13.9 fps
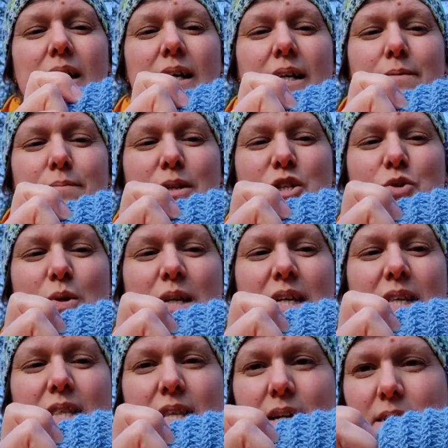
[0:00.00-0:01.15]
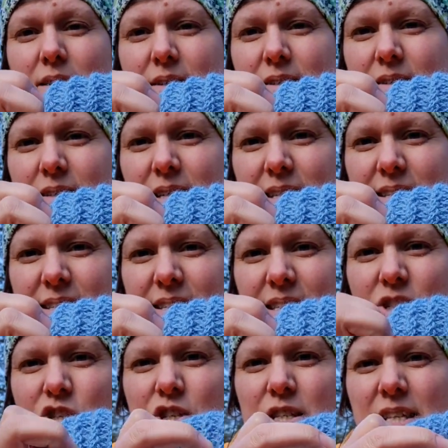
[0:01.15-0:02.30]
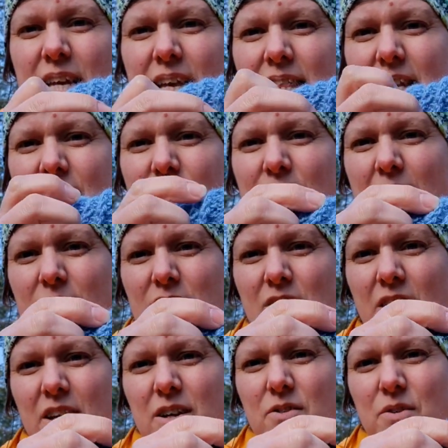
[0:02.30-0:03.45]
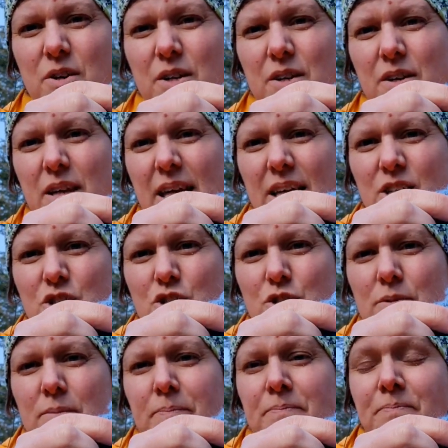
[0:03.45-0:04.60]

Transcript: in between the knit stitches, and then you have an I-cord edge,